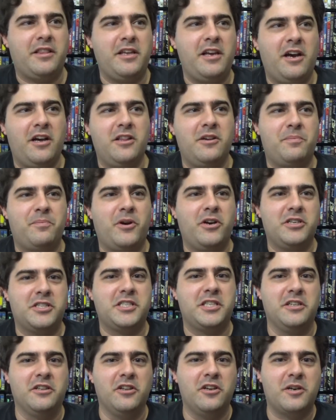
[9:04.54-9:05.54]
the other
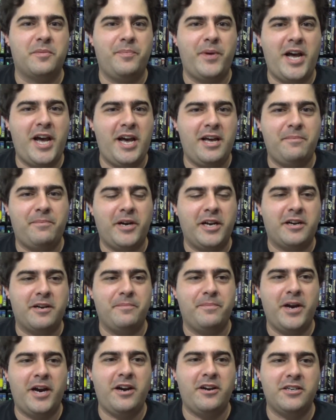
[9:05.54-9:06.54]
person look bad by
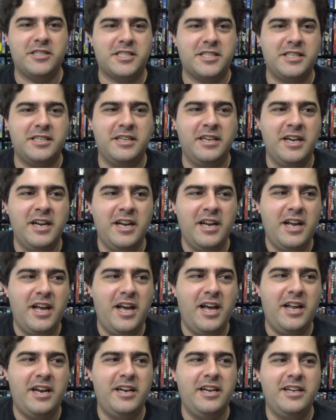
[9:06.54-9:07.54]
comparison.
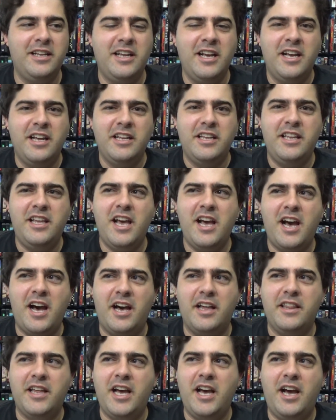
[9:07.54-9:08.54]
And
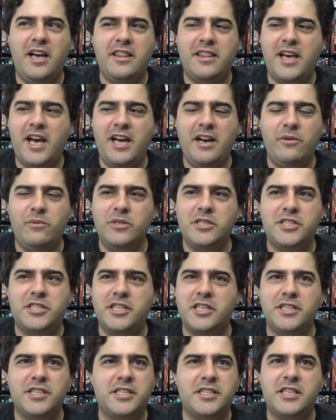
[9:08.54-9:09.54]
yeah, that was
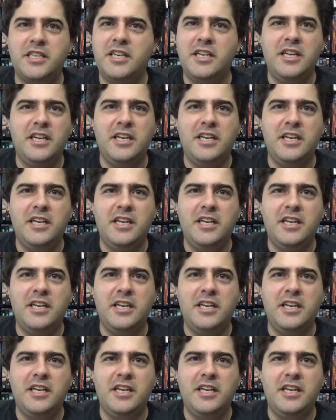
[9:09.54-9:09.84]
just